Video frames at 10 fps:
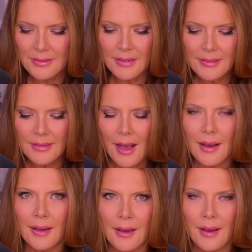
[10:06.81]
Tick
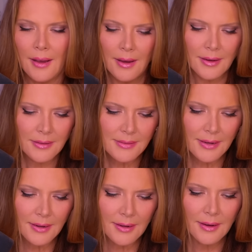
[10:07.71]
tock,
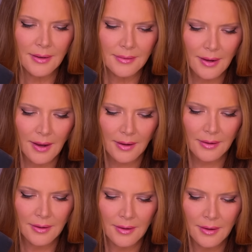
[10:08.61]
tick
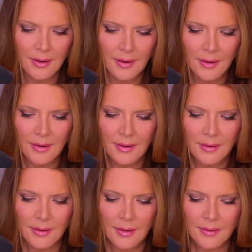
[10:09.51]
tock.
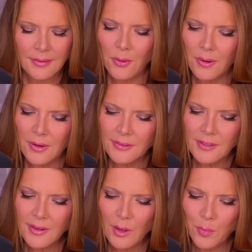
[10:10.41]
So
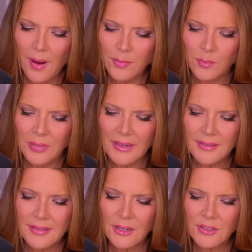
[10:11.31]
she's got a problem
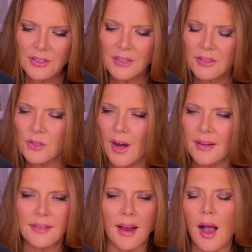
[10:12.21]
because here she is trying
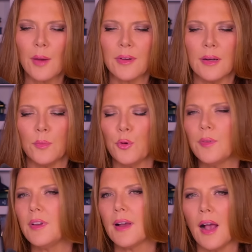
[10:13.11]
to say, oh, I'm going to
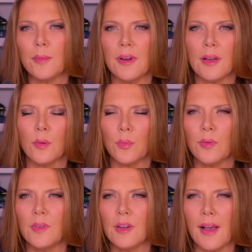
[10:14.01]
improve the economy, I'm going to
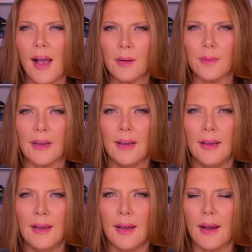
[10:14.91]
improve the economy,
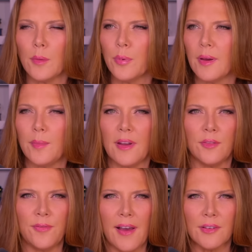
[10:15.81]
I'm going to bring in
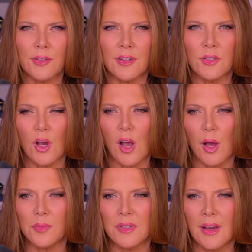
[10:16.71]
manufacturing
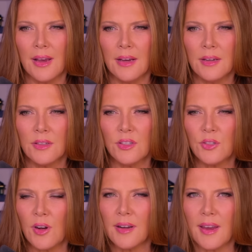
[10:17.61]
jobs. She's
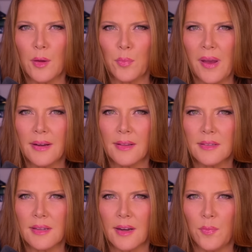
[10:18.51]
trying to campaign in the
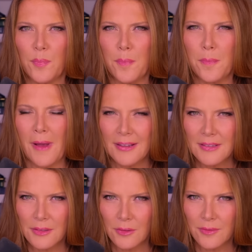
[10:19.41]
state of
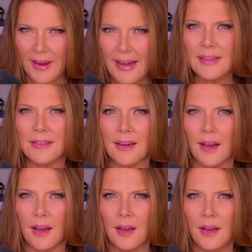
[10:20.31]

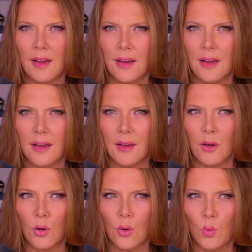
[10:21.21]
Pennsylvania,
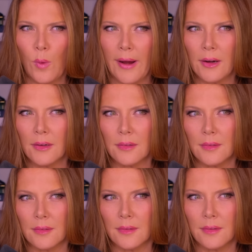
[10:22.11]
where
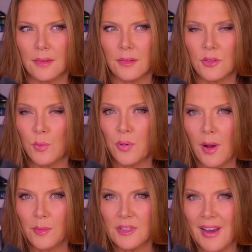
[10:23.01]
she
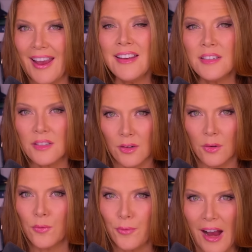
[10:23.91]
promised to end
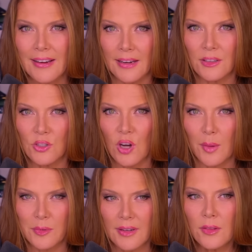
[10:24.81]
fracking
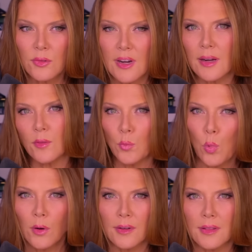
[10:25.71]
jobs, right? Those were kind of
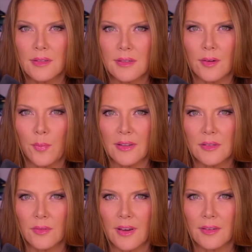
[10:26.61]
important in the state of
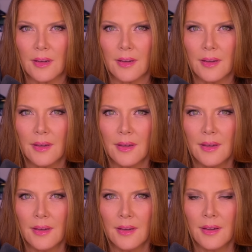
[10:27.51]
Pennsylvania.
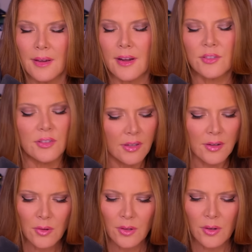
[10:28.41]
And now she's like,
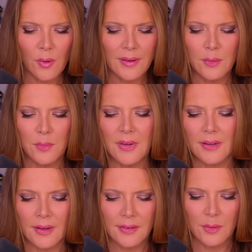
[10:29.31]
no, no, no, I didn't mean
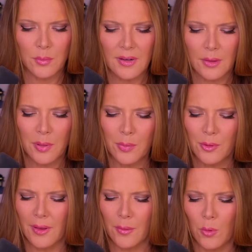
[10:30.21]
it. I didn't mean it. People
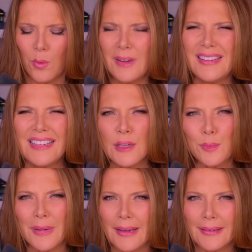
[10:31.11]
are like, well, what did you
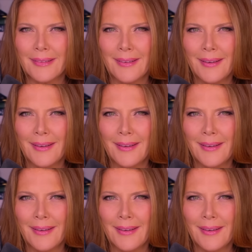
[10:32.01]
mean?